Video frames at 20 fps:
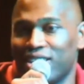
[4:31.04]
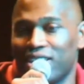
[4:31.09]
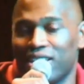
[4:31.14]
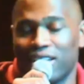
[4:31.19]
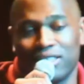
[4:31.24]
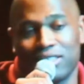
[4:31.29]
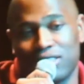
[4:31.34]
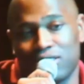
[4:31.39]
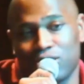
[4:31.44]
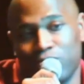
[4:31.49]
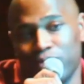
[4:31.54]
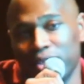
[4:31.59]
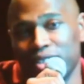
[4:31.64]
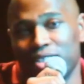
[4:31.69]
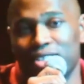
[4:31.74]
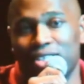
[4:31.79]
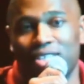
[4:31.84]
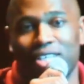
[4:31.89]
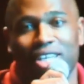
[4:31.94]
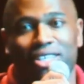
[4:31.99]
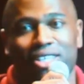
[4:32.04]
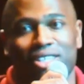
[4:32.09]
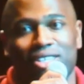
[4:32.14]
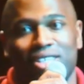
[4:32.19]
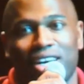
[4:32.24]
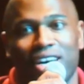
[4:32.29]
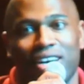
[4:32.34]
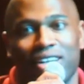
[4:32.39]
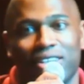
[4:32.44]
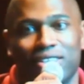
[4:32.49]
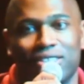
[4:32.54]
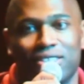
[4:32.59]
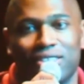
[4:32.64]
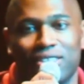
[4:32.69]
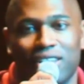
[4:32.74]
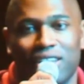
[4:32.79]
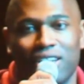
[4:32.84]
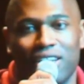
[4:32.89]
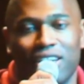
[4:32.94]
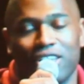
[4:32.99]
And so we just take the
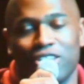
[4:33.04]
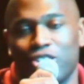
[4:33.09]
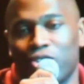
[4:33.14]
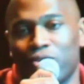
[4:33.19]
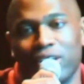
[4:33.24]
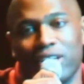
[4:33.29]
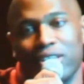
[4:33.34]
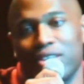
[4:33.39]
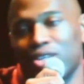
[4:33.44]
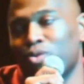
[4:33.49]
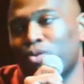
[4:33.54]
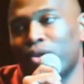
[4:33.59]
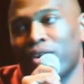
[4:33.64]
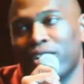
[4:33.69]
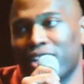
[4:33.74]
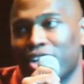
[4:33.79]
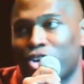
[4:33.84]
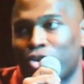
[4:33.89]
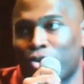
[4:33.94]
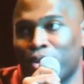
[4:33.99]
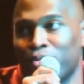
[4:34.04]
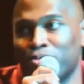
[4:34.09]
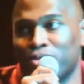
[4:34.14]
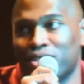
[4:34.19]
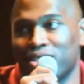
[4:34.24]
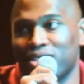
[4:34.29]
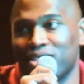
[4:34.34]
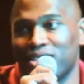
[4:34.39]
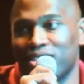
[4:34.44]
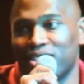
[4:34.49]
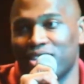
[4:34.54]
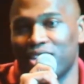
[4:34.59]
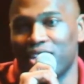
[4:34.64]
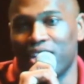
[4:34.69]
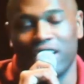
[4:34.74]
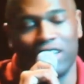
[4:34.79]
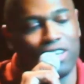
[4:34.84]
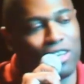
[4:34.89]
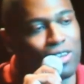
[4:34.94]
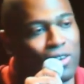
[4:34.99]
challenge. You're either wearing crimson,
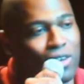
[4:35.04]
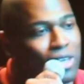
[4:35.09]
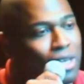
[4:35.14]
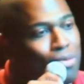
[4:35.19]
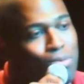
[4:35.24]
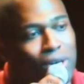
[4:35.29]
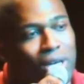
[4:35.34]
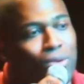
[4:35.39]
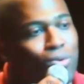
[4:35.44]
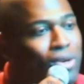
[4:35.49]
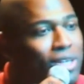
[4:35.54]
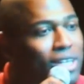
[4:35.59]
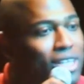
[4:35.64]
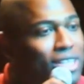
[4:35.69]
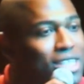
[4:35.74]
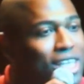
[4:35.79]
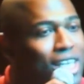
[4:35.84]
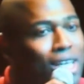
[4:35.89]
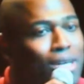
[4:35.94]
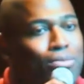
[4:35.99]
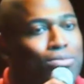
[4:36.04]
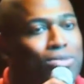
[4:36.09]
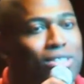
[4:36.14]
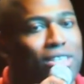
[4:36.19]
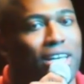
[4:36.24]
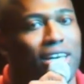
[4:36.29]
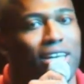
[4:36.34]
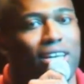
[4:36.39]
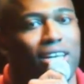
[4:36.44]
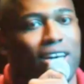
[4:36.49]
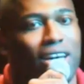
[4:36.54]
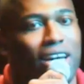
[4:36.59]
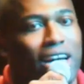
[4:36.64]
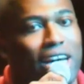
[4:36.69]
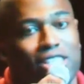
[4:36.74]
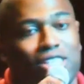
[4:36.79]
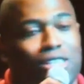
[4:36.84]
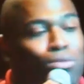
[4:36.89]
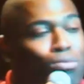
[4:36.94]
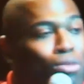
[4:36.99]
and you're going to be one of the teams that has the